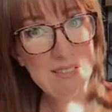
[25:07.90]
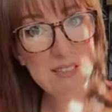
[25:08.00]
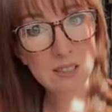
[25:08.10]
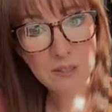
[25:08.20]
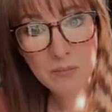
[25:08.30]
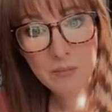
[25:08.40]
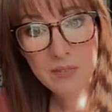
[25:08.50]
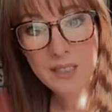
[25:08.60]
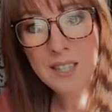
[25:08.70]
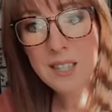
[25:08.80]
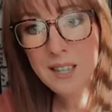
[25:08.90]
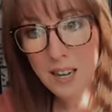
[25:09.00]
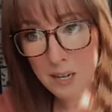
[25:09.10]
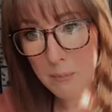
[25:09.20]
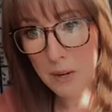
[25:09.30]
Ugh, that's a
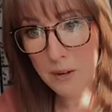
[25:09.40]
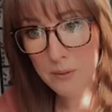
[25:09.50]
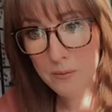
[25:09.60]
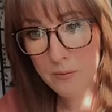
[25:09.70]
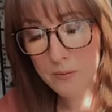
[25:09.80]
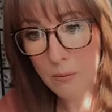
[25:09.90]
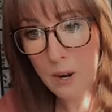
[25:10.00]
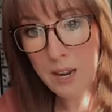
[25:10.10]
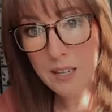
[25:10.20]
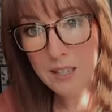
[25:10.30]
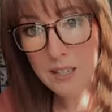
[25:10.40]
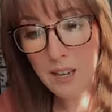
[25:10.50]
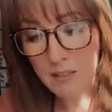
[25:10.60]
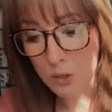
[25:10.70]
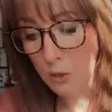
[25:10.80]
nightmare, right?
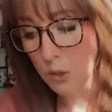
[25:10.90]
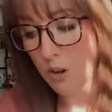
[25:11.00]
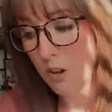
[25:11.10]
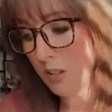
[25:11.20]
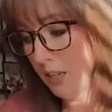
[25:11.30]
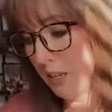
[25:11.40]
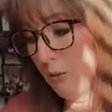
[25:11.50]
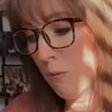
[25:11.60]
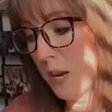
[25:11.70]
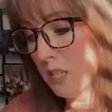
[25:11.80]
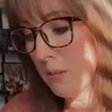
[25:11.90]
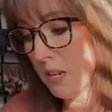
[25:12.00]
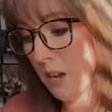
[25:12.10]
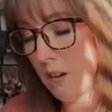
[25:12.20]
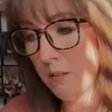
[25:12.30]
I've told y'all, it, it, reminds
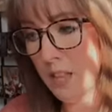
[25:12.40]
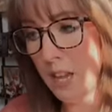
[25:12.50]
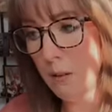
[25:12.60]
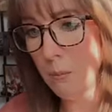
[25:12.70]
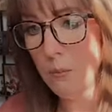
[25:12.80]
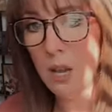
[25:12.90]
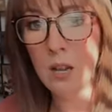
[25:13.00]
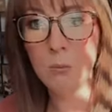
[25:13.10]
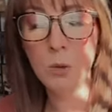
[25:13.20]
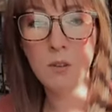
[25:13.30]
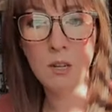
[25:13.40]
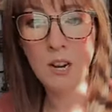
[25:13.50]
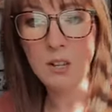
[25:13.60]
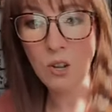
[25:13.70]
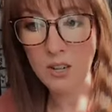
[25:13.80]
me of that uh, movie
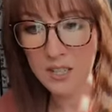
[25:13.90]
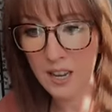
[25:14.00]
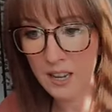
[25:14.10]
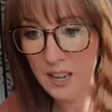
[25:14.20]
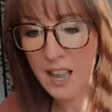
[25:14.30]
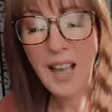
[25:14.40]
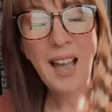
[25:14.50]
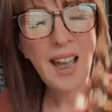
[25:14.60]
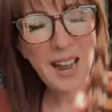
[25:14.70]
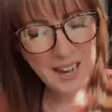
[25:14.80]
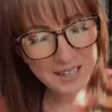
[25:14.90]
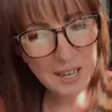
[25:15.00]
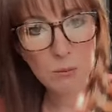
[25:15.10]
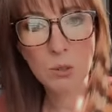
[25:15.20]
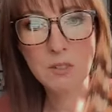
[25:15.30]
Groundhog Day. I
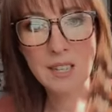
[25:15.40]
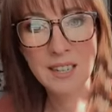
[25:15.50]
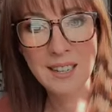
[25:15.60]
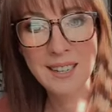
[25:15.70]
hate that movie.